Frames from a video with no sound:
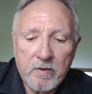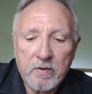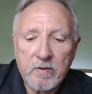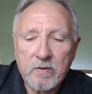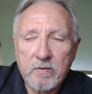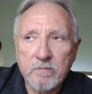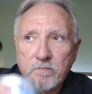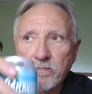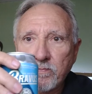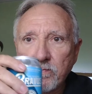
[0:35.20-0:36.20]

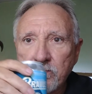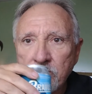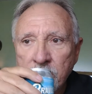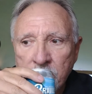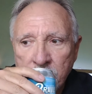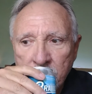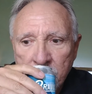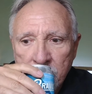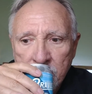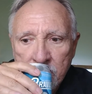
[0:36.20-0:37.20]

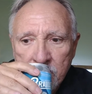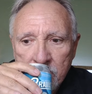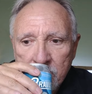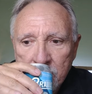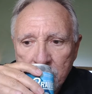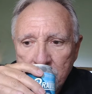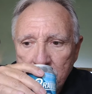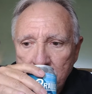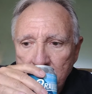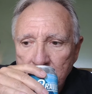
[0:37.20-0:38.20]
(no one is talking)